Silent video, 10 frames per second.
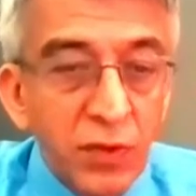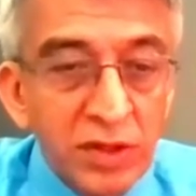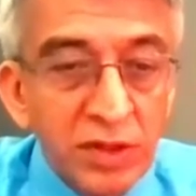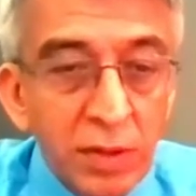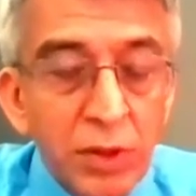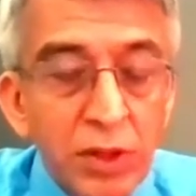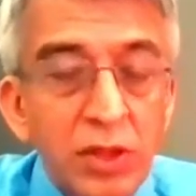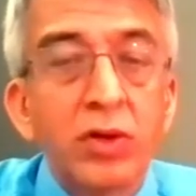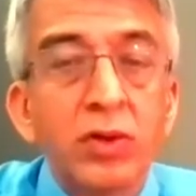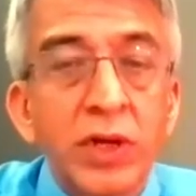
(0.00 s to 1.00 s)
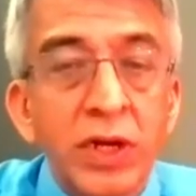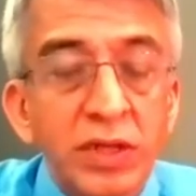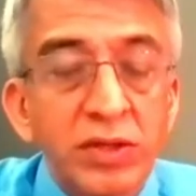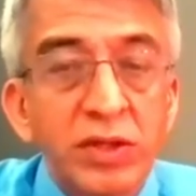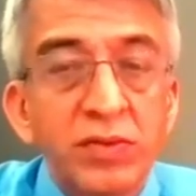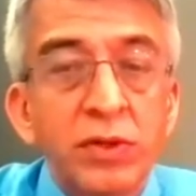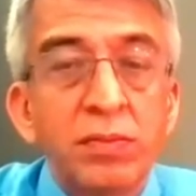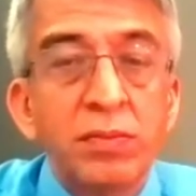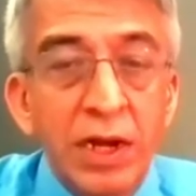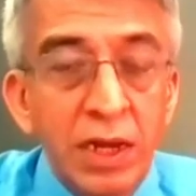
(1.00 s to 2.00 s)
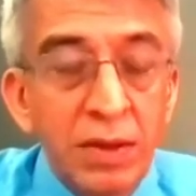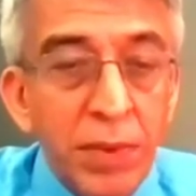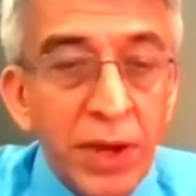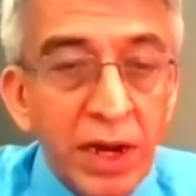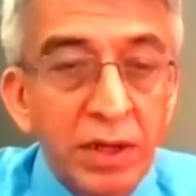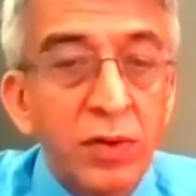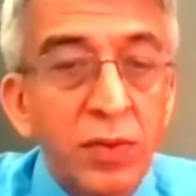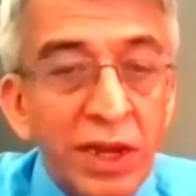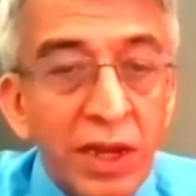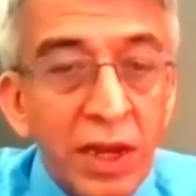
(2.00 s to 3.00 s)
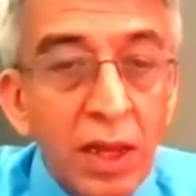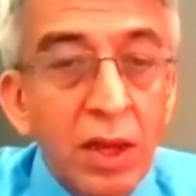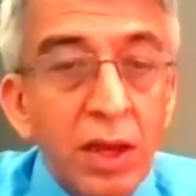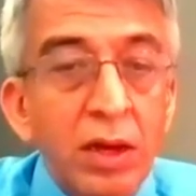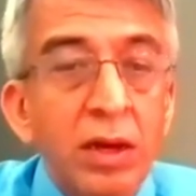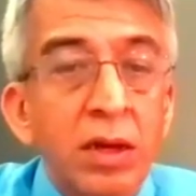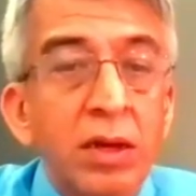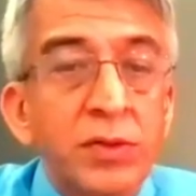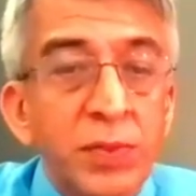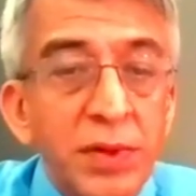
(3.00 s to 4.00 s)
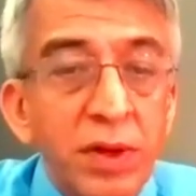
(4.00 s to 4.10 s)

For example, the auto industry was badly impacted when he, uh,